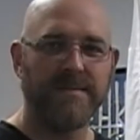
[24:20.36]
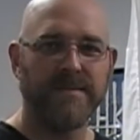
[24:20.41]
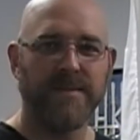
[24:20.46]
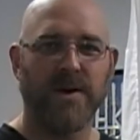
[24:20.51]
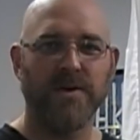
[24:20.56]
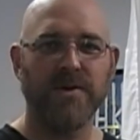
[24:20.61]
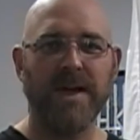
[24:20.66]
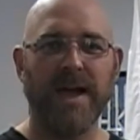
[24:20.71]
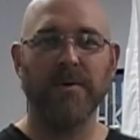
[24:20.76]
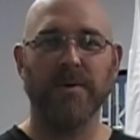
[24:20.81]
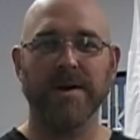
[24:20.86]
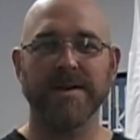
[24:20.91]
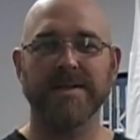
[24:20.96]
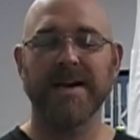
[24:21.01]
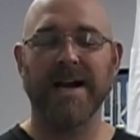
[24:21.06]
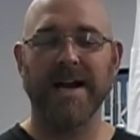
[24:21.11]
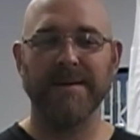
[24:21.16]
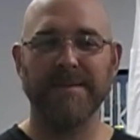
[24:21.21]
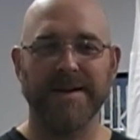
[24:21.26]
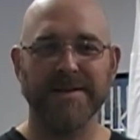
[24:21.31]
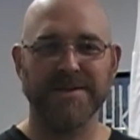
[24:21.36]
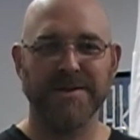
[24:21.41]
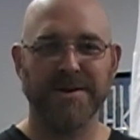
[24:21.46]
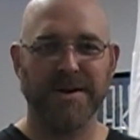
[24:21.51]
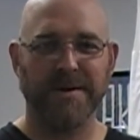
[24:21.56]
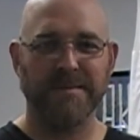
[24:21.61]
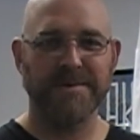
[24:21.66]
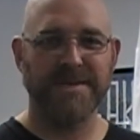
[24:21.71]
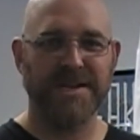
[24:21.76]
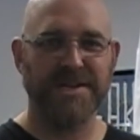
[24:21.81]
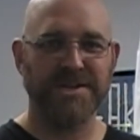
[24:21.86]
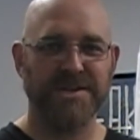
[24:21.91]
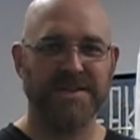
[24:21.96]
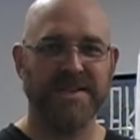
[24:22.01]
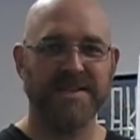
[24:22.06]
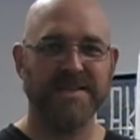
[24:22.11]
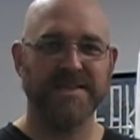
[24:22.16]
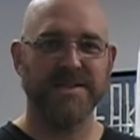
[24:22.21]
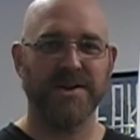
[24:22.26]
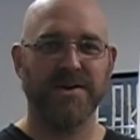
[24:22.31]
Okay, we're going to talk about circumcision.
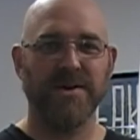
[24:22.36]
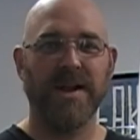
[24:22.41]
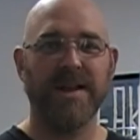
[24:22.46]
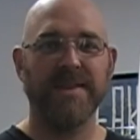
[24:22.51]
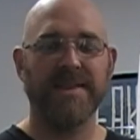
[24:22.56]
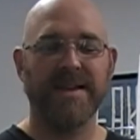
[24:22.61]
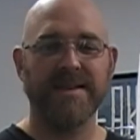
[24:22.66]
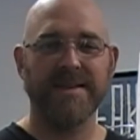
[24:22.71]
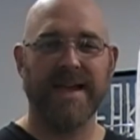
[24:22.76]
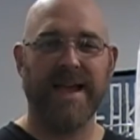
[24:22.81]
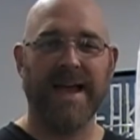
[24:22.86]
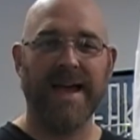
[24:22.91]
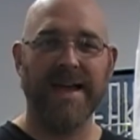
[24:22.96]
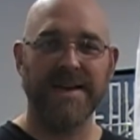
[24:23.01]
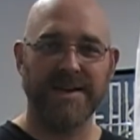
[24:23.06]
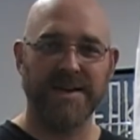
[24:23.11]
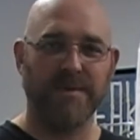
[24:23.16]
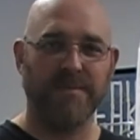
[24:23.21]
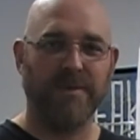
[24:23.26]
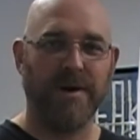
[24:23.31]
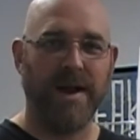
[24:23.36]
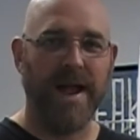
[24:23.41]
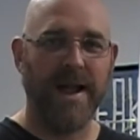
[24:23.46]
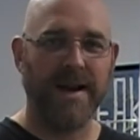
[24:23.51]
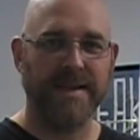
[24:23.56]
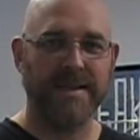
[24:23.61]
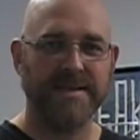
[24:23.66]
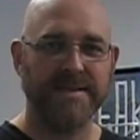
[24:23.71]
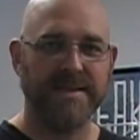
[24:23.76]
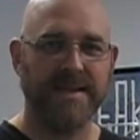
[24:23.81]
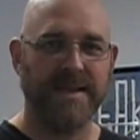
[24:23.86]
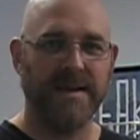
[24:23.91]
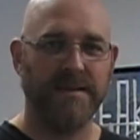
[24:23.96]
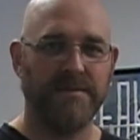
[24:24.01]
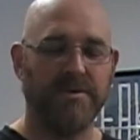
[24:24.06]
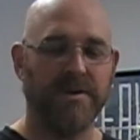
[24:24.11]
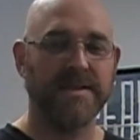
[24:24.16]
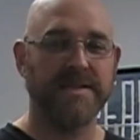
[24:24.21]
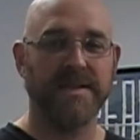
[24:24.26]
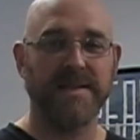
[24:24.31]
This is a great thing to add to your practice.
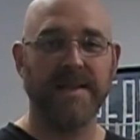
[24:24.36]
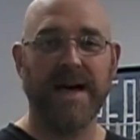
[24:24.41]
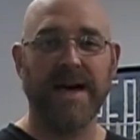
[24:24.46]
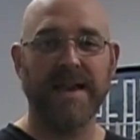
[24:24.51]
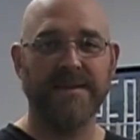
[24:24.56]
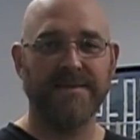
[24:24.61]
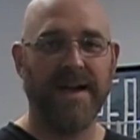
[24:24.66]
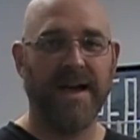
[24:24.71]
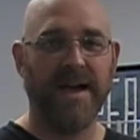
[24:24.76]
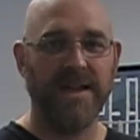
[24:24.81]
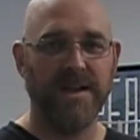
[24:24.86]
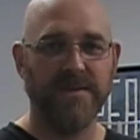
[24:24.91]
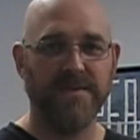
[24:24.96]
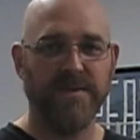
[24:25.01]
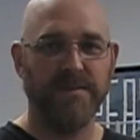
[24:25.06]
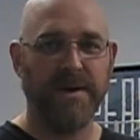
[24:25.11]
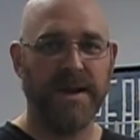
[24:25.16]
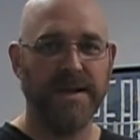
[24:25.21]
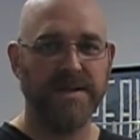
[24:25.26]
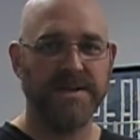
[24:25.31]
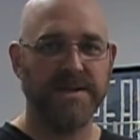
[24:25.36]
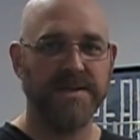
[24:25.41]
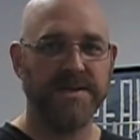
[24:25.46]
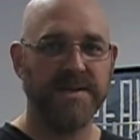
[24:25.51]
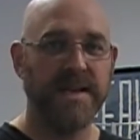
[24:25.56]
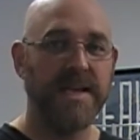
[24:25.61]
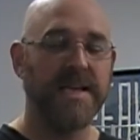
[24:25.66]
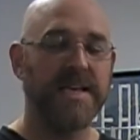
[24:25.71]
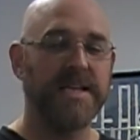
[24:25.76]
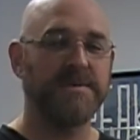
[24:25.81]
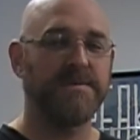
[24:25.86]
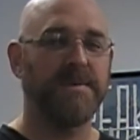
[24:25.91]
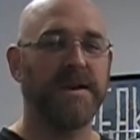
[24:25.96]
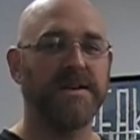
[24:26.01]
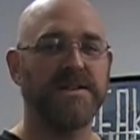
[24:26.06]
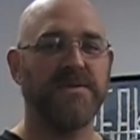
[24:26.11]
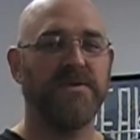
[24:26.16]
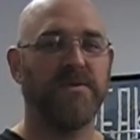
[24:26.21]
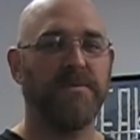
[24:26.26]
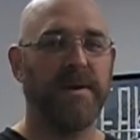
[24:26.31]
Brings a lot of value for patients,
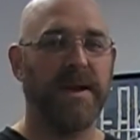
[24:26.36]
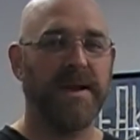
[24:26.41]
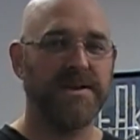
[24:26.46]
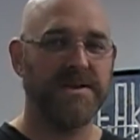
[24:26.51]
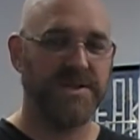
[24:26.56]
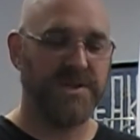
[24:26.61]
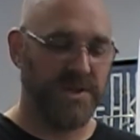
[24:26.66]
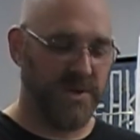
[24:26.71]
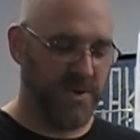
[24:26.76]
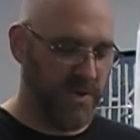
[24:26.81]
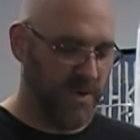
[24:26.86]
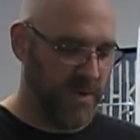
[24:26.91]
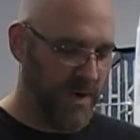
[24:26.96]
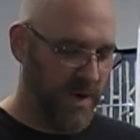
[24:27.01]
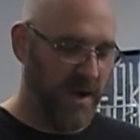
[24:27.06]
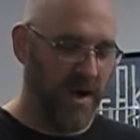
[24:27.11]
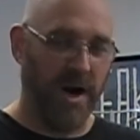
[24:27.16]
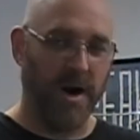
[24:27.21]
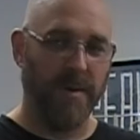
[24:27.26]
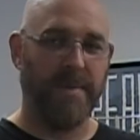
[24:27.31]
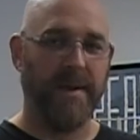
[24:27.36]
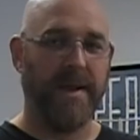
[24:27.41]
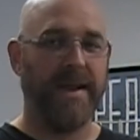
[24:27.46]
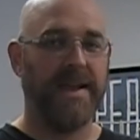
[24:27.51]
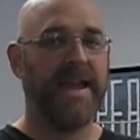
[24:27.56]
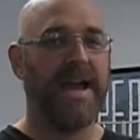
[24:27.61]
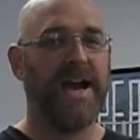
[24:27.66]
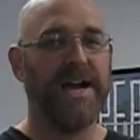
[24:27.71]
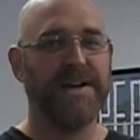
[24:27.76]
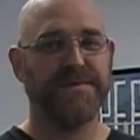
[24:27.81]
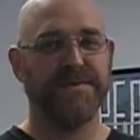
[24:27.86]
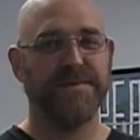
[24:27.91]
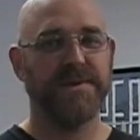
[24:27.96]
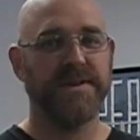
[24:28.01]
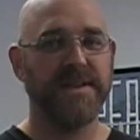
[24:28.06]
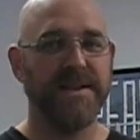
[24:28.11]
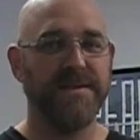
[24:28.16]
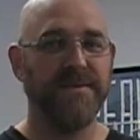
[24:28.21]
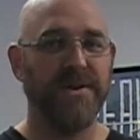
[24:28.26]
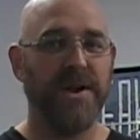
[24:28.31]
especially for patients who are paying cash for
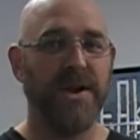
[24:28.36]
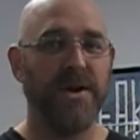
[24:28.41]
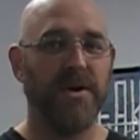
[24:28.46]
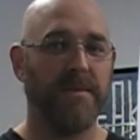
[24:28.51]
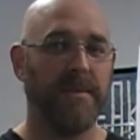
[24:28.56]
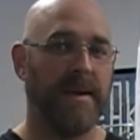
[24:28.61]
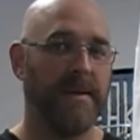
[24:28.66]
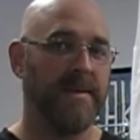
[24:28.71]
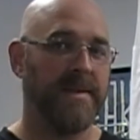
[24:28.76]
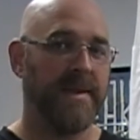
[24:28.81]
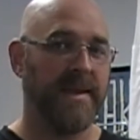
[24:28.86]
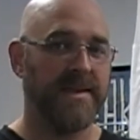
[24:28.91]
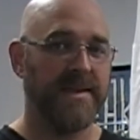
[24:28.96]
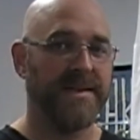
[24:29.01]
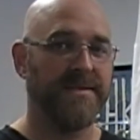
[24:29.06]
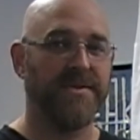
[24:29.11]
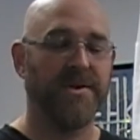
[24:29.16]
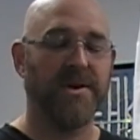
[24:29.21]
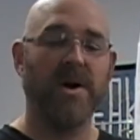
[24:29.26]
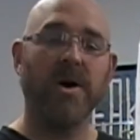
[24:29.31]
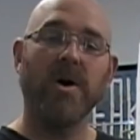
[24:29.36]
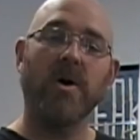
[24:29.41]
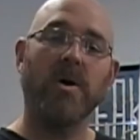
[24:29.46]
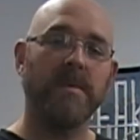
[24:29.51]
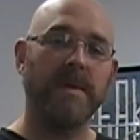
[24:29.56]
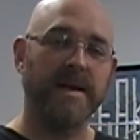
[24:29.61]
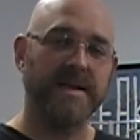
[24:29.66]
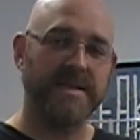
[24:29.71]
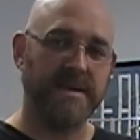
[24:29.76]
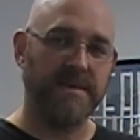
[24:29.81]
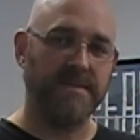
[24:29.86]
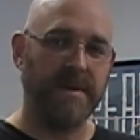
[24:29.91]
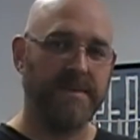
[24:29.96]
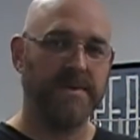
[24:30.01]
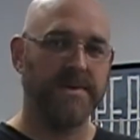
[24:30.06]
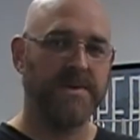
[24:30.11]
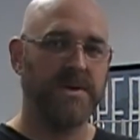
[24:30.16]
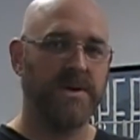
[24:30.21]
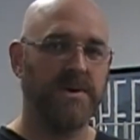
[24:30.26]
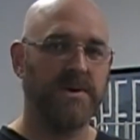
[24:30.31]
delivery, or maybe they deliver at home like some
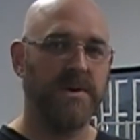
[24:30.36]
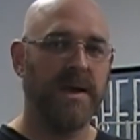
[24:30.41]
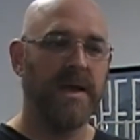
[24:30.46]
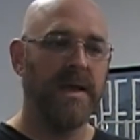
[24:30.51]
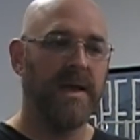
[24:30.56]
people do.